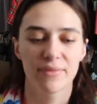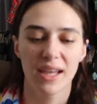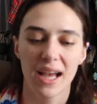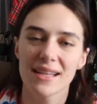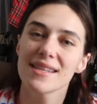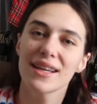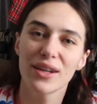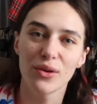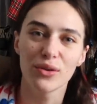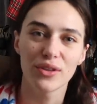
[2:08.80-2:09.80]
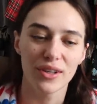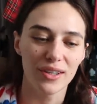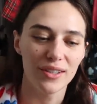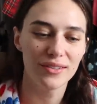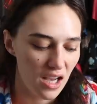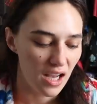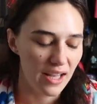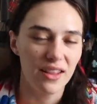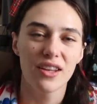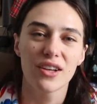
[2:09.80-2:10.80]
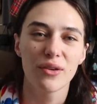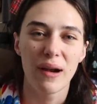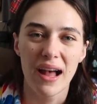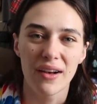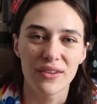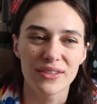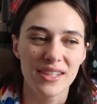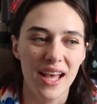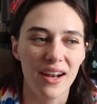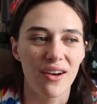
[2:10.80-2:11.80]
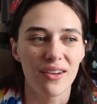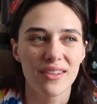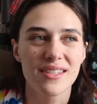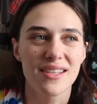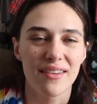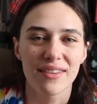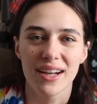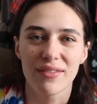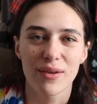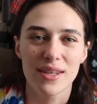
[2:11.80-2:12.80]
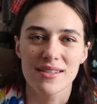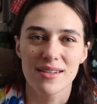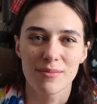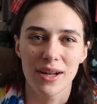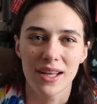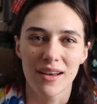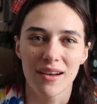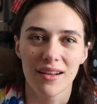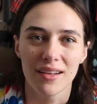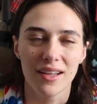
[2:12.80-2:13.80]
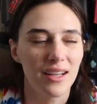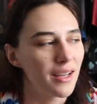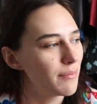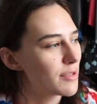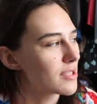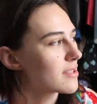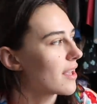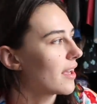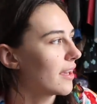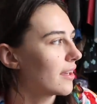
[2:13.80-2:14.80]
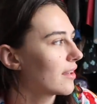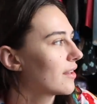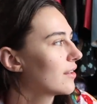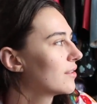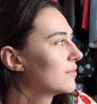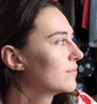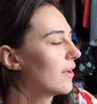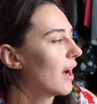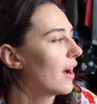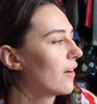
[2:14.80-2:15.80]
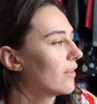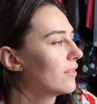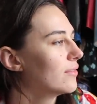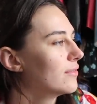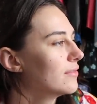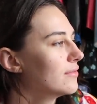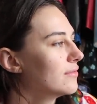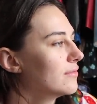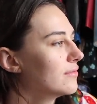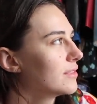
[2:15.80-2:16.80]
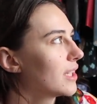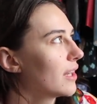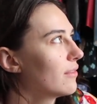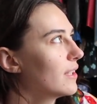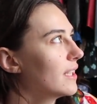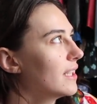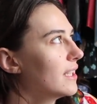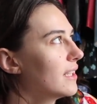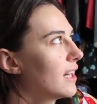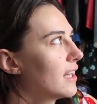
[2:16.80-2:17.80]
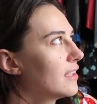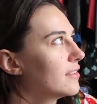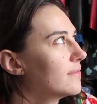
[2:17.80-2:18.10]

as I get older, I look around at all the stuff that I've wasted money on and I'm just like, wow, did I really need that?